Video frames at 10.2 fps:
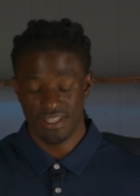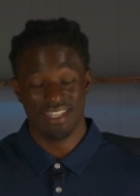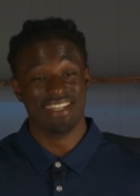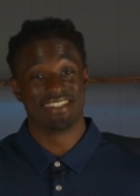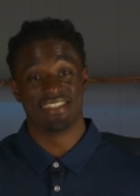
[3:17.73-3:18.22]

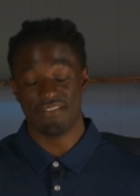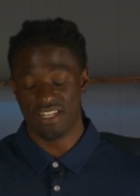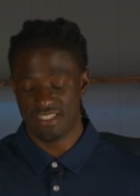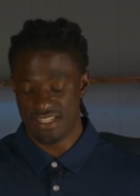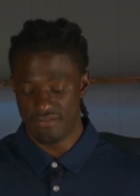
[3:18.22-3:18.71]
and then
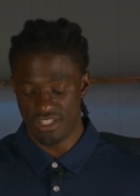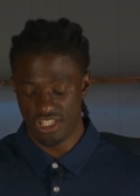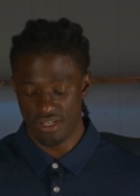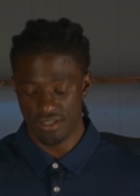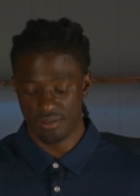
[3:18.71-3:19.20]
77
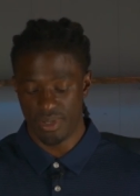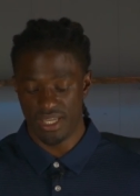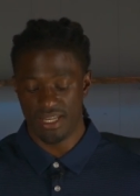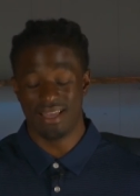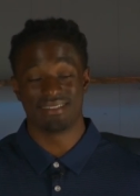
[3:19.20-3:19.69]
shares
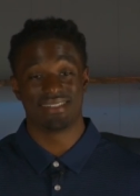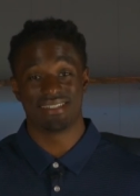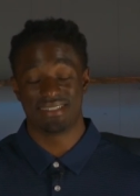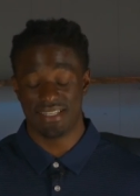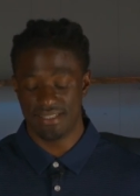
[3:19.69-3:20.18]
paying out
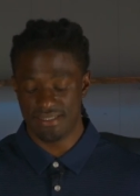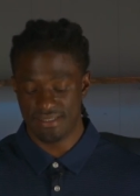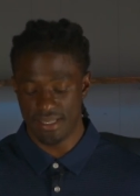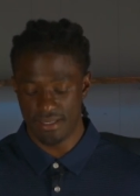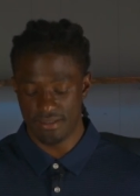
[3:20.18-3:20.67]
16
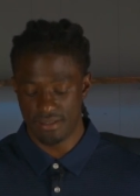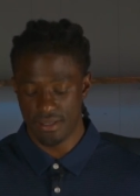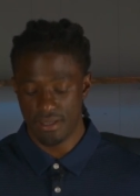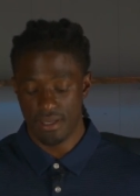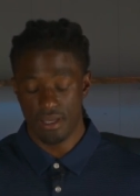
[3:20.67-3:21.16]
cents
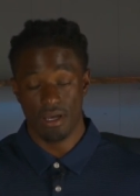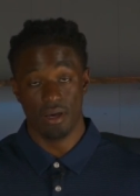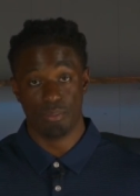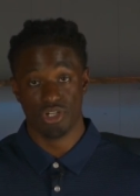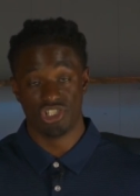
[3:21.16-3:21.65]

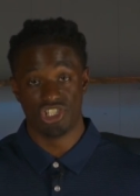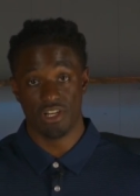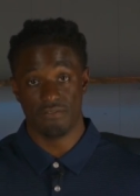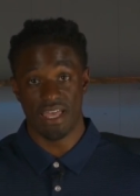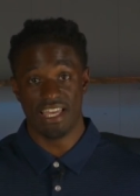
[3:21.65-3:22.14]
uh, per
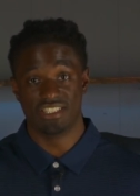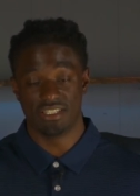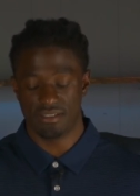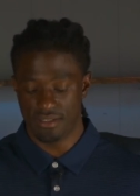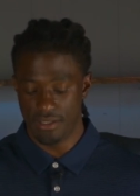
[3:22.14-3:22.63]
share for
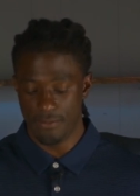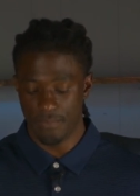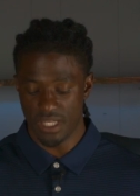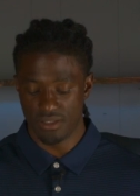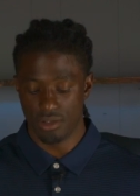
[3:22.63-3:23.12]
AGNC,
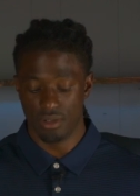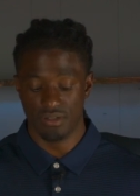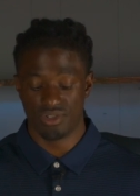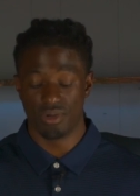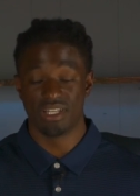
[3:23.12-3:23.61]
a total
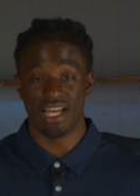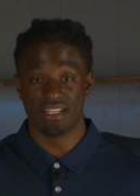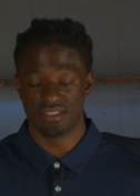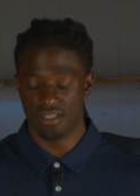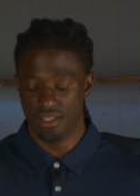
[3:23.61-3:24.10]
of
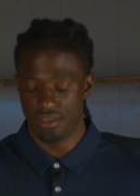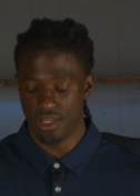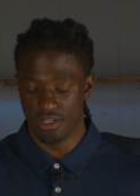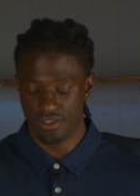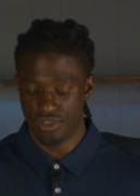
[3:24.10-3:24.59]

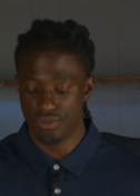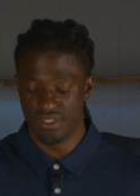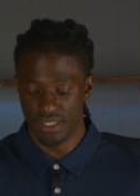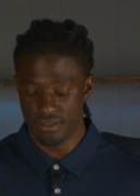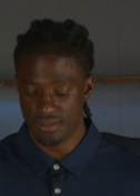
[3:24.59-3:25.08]

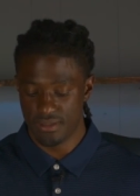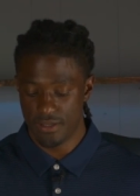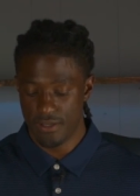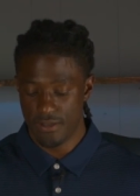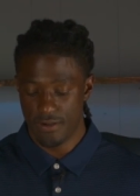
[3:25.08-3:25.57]
$12.32.
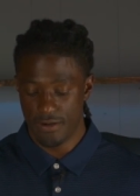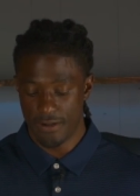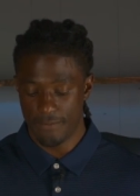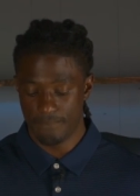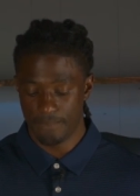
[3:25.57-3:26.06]
All
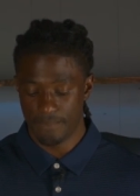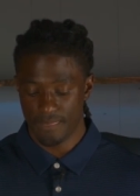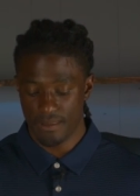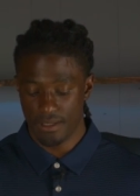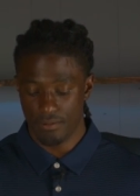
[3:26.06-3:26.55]
right,
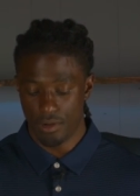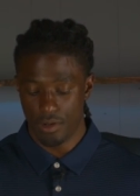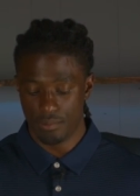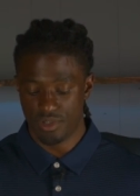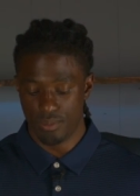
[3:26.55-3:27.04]

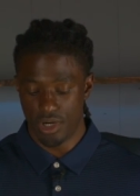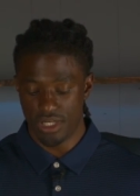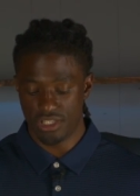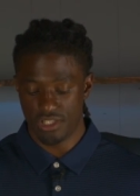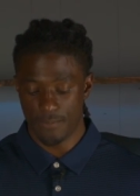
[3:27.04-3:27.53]
go up to
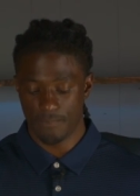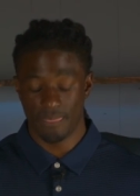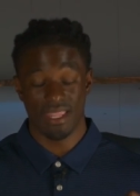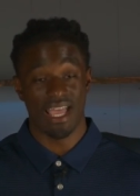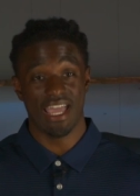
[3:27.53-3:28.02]
March,
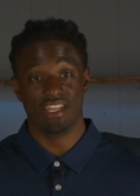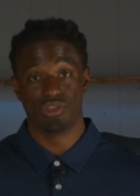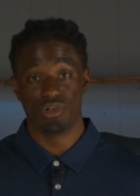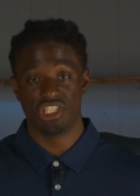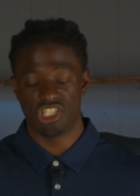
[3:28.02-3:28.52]

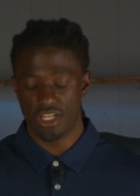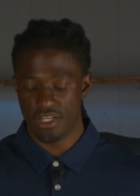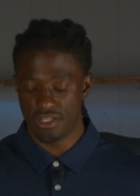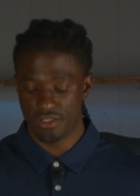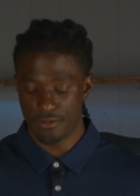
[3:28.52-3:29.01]
83
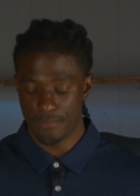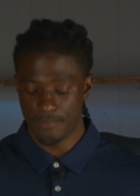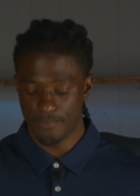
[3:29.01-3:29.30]
shares,